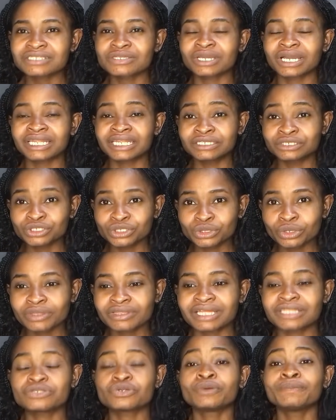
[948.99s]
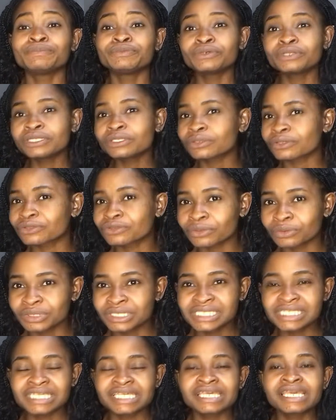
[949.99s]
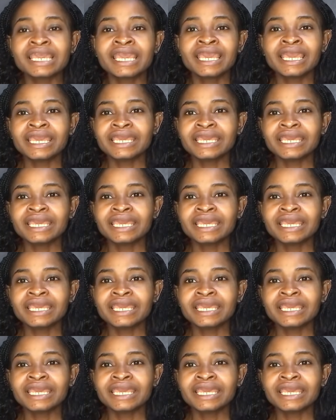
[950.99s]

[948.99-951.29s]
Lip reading: you can ensure that you're building authority